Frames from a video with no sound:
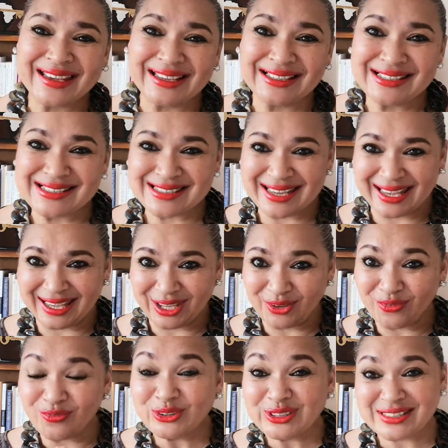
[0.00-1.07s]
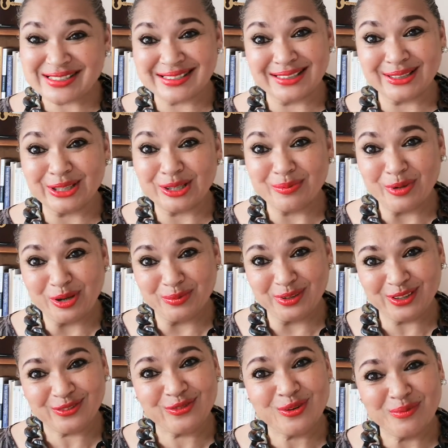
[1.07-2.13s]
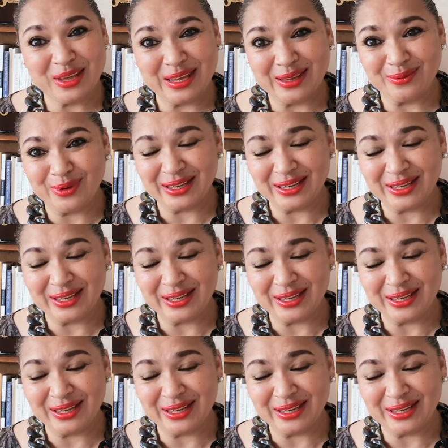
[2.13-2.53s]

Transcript: is a full circle moment for me.